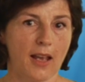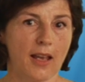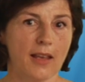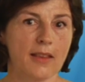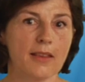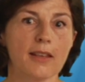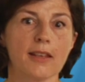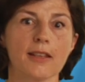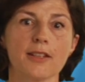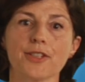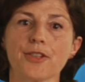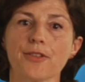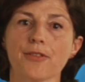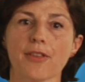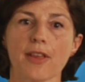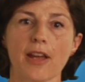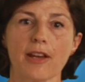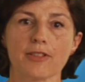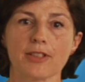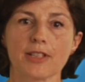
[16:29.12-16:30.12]
In the year
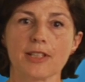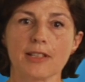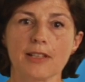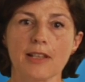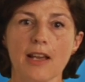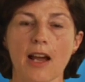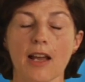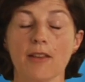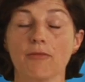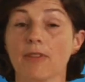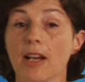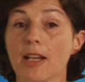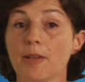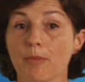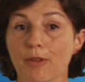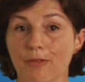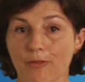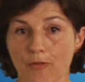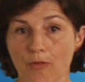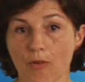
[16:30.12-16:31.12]
2009, right
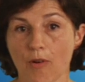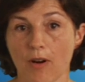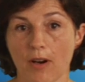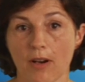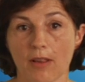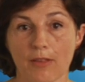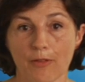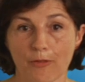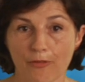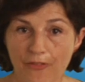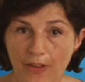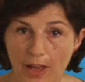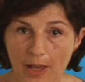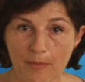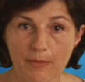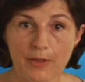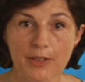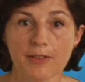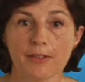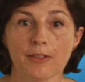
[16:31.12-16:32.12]
before the
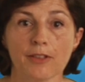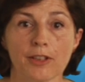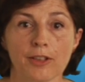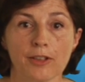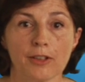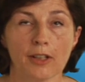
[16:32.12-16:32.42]
famous